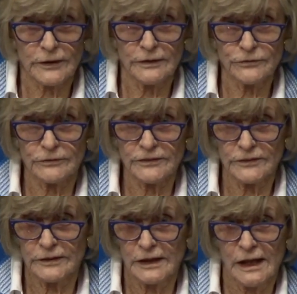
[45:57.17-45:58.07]

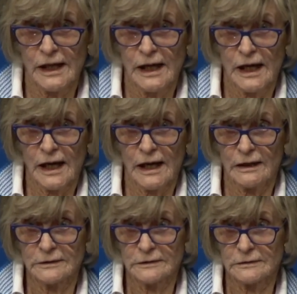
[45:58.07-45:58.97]
countries
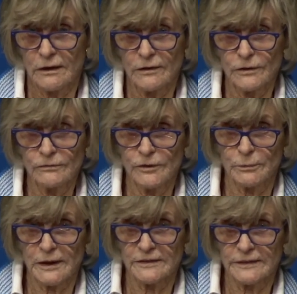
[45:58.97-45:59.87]
all over the
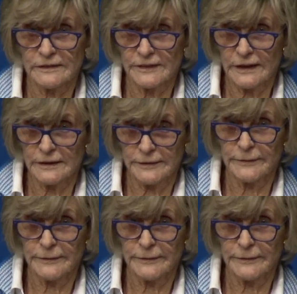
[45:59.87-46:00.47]
place, sent it